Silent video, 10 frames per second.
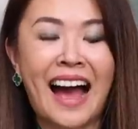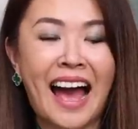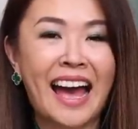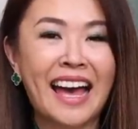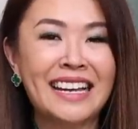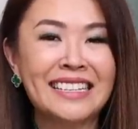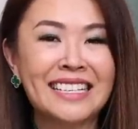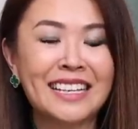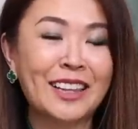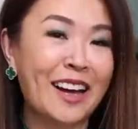
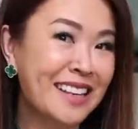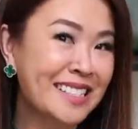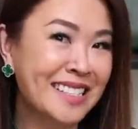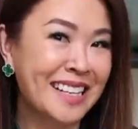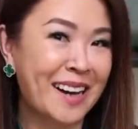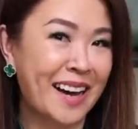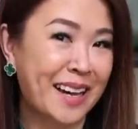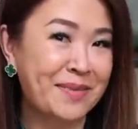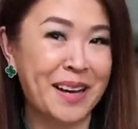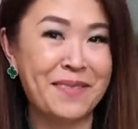And last year I
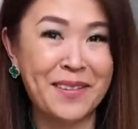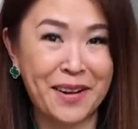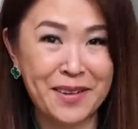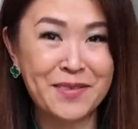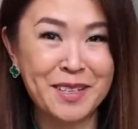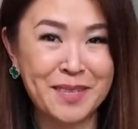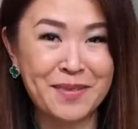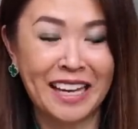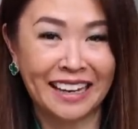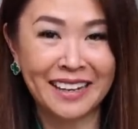had my very first
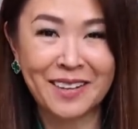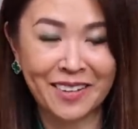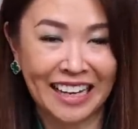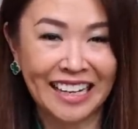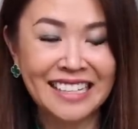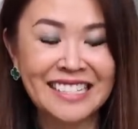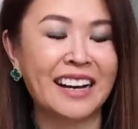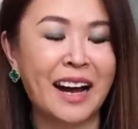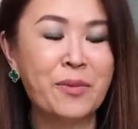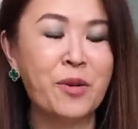meet and greet.
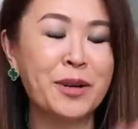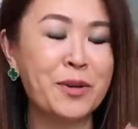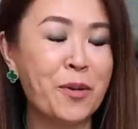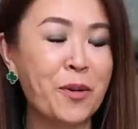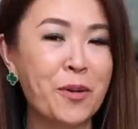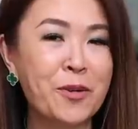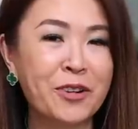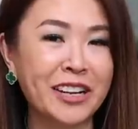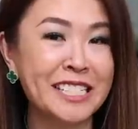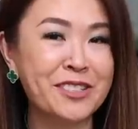I wore an all
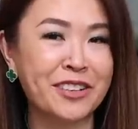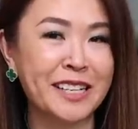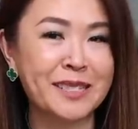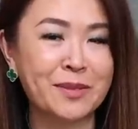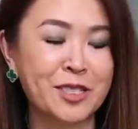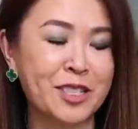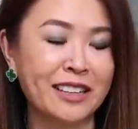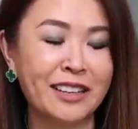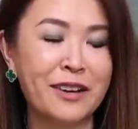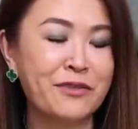green dress, which I
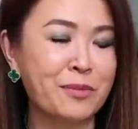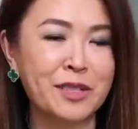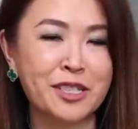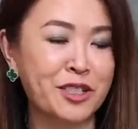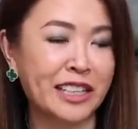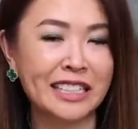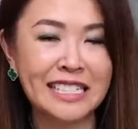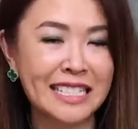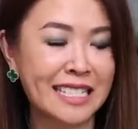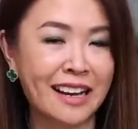love, from an
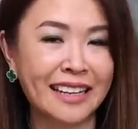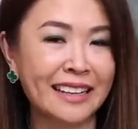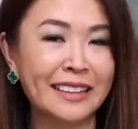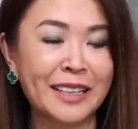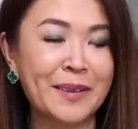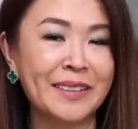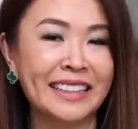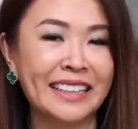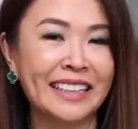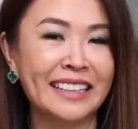Australian designer, Leo
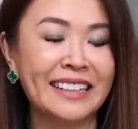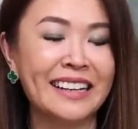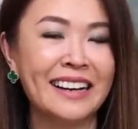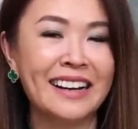and Lynn.